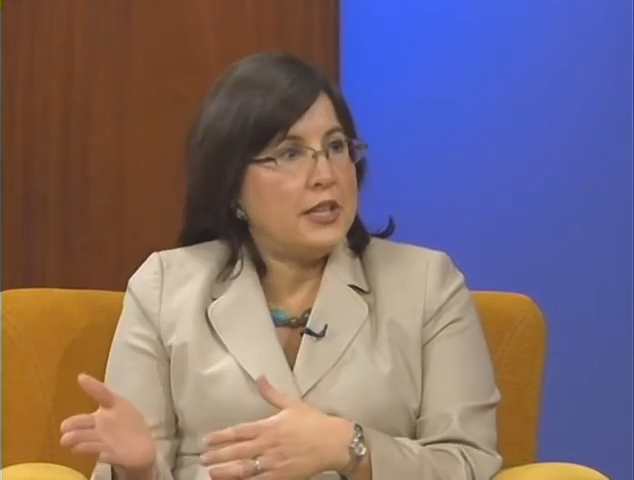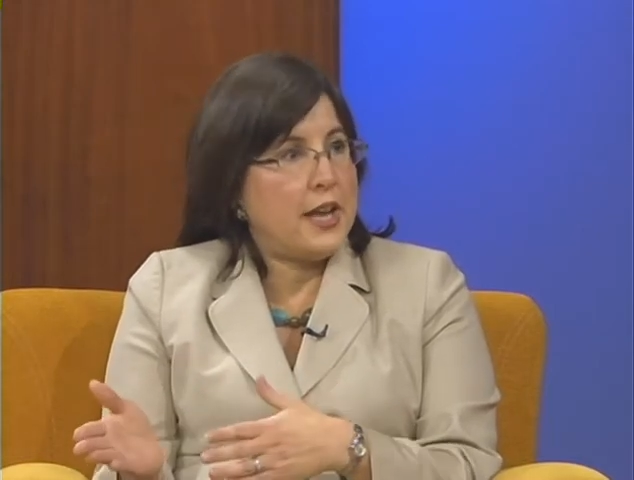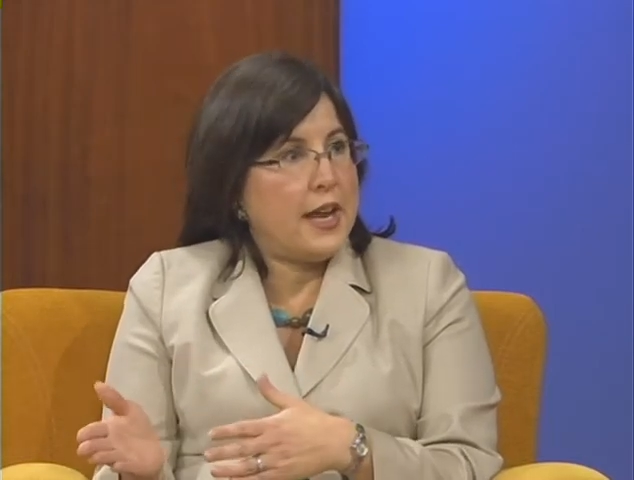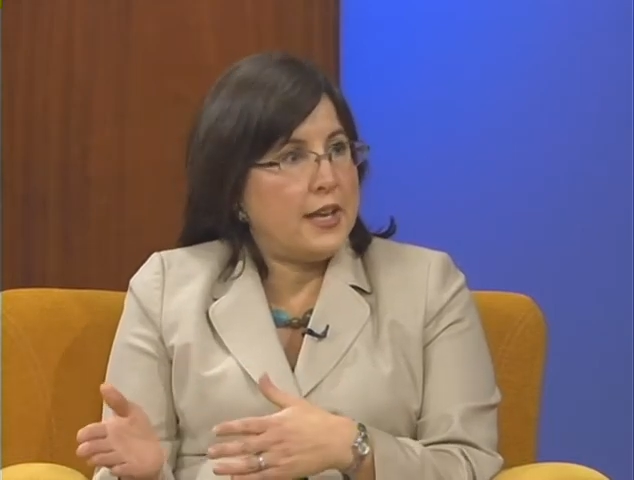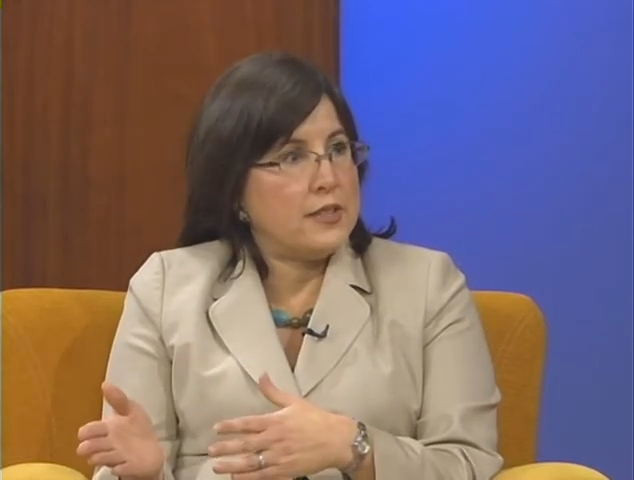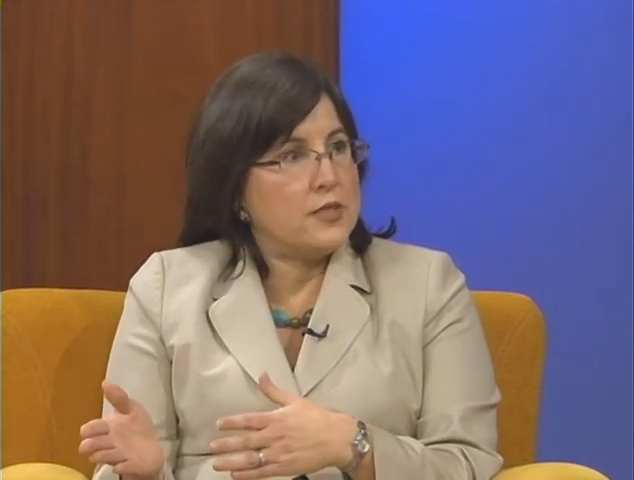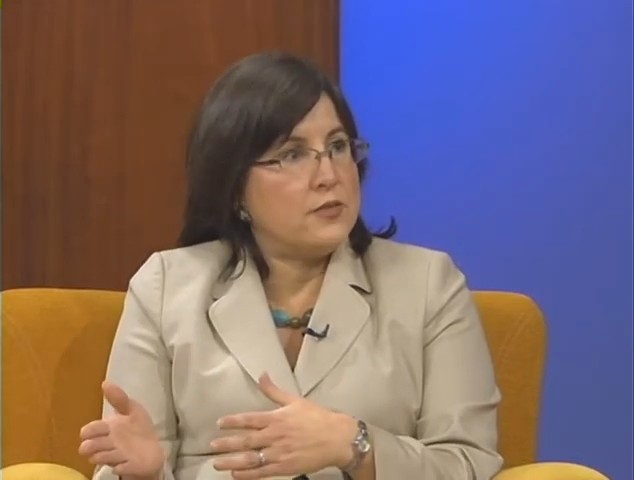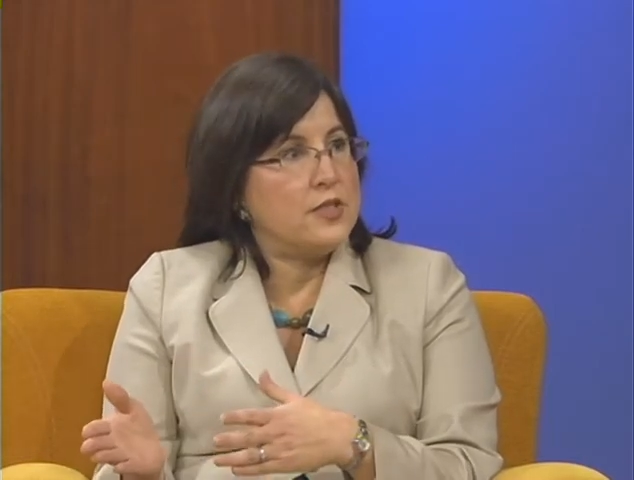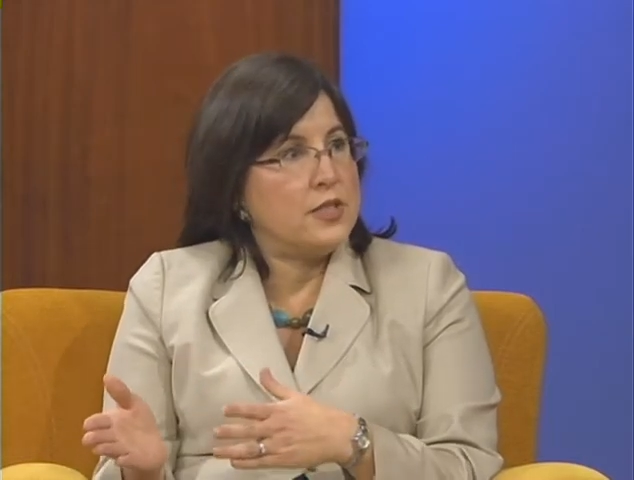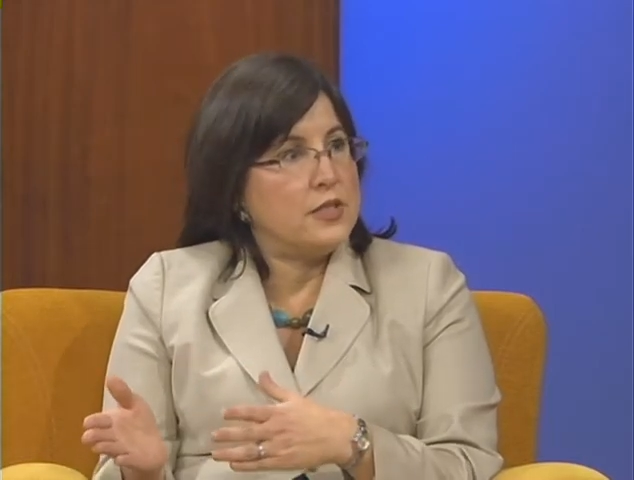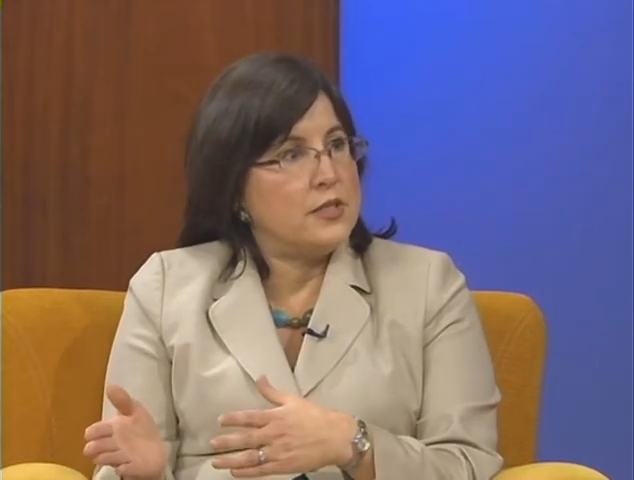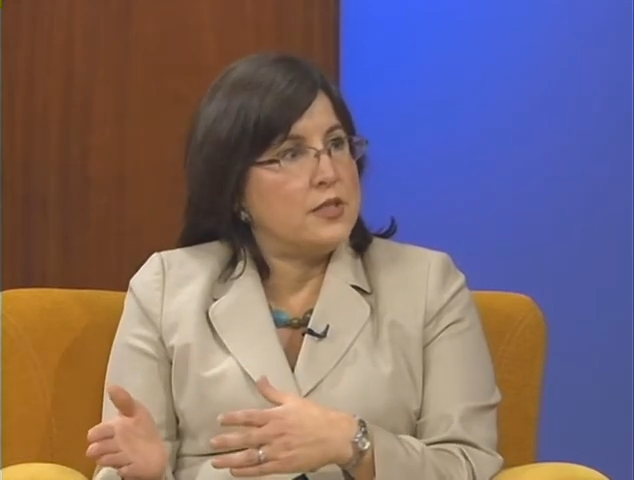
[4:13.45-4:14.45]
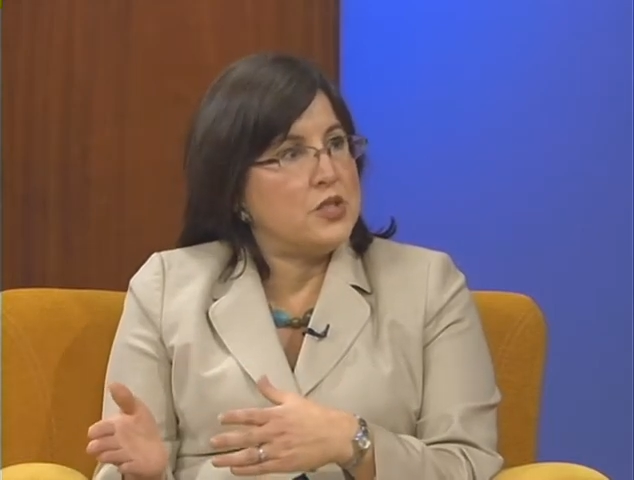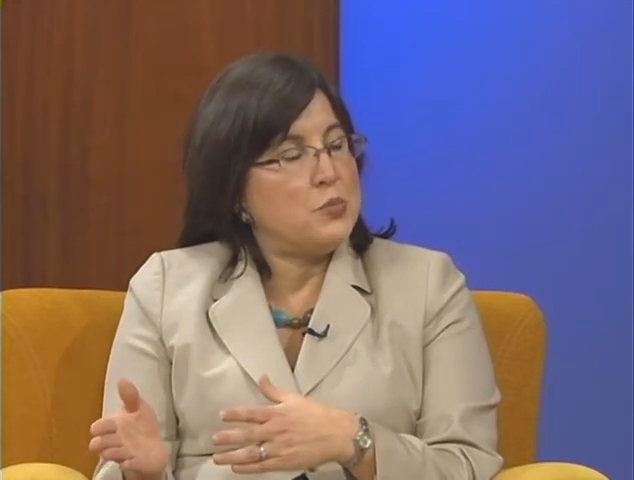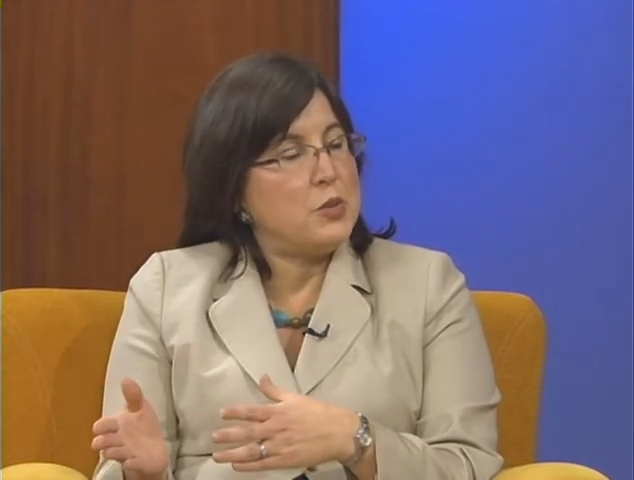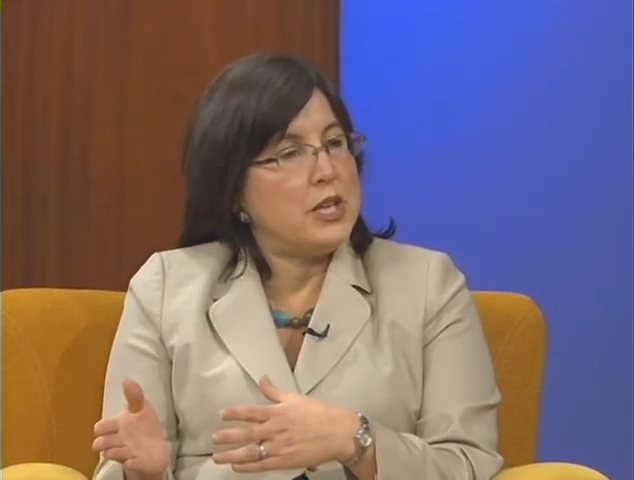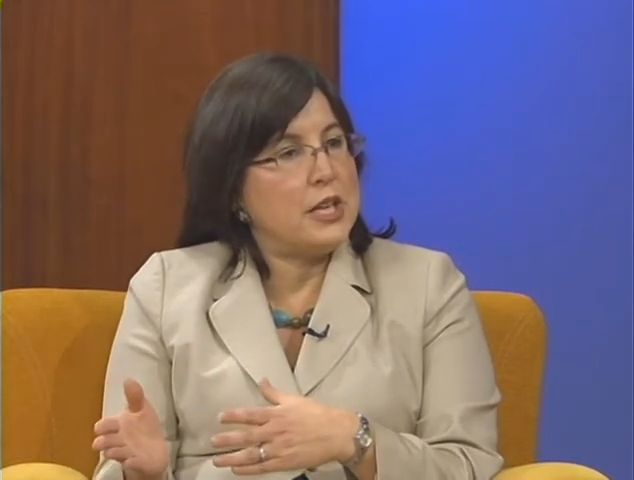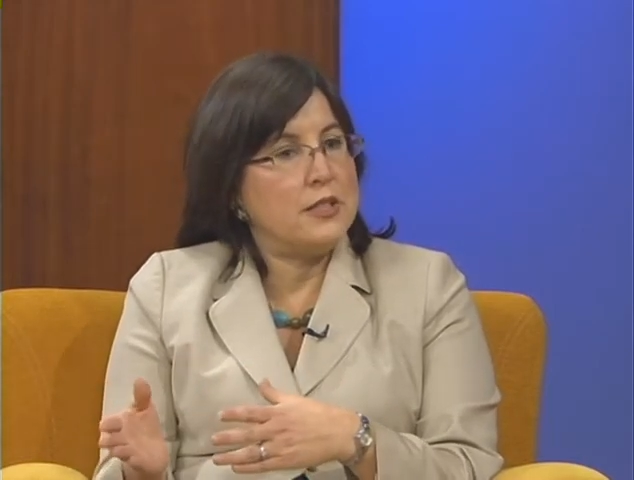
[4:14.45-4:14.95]
in the hands of
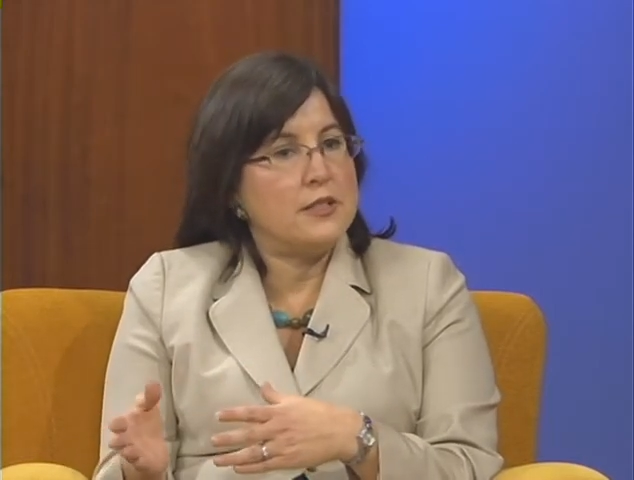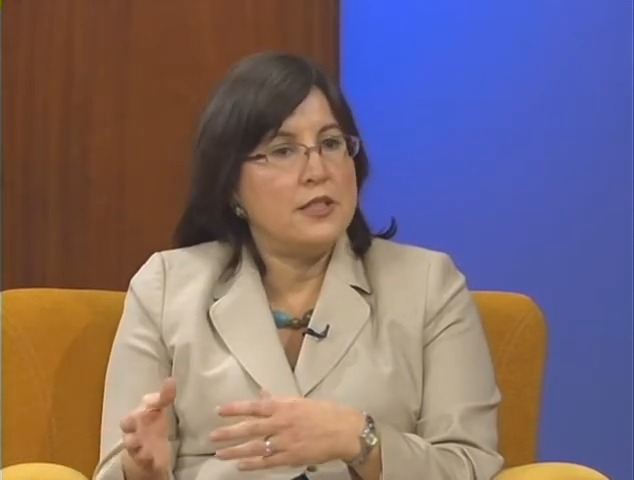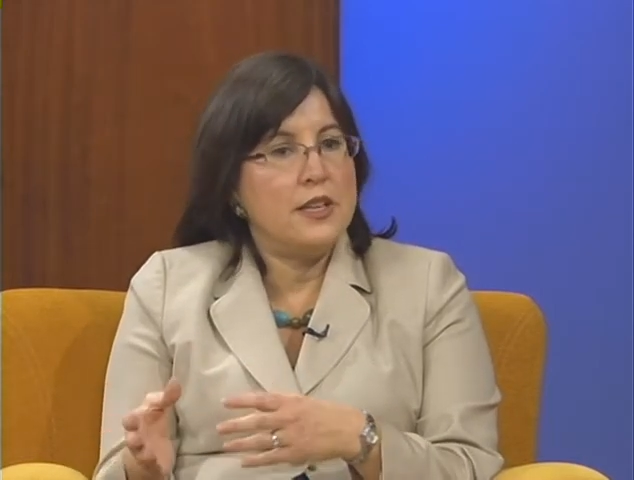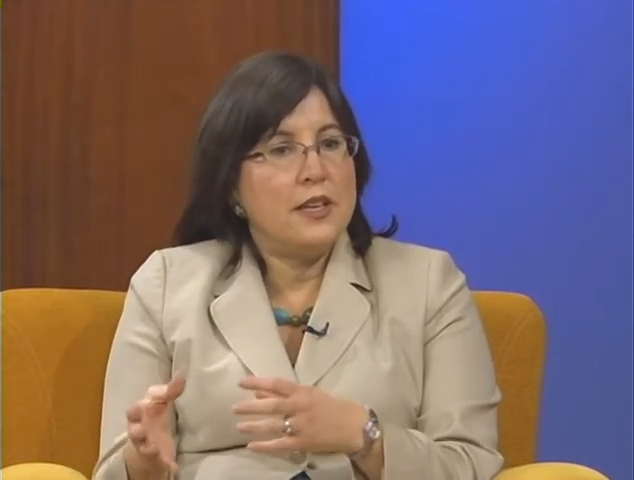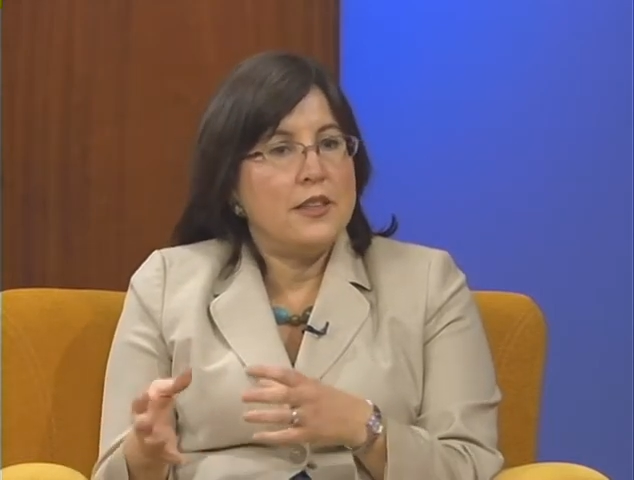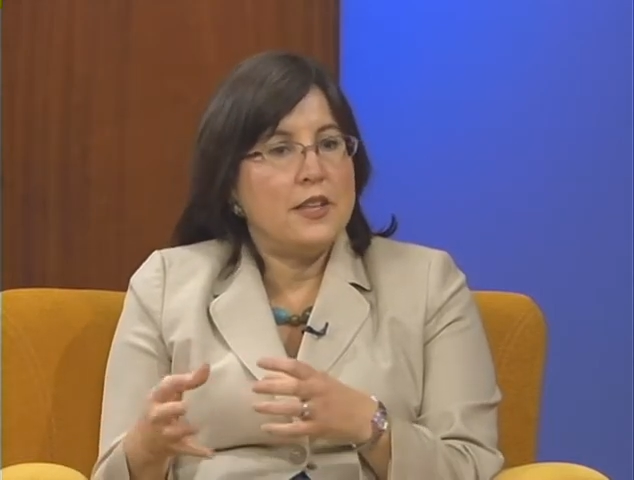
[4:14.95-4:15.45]
citizens because